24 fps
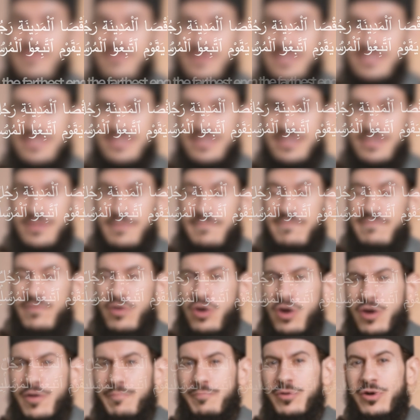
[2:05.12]
of the city, the
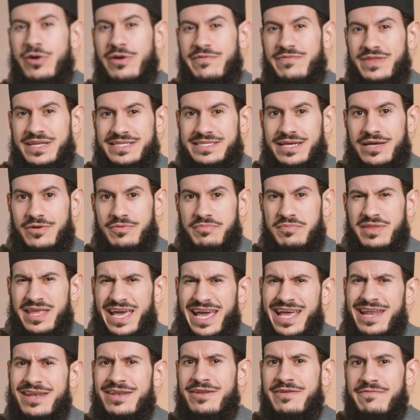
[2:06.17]
far part of the town, the
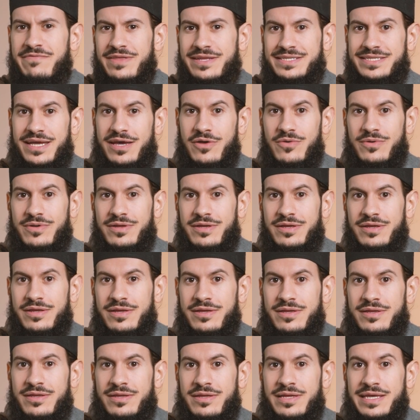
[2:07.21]
end of the
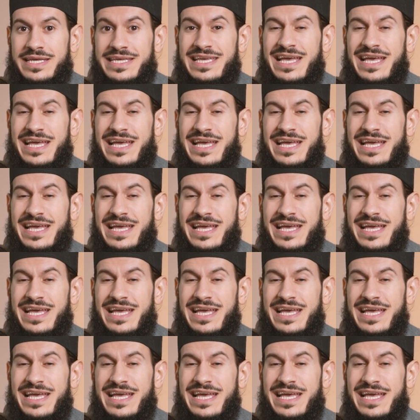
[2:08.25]
town.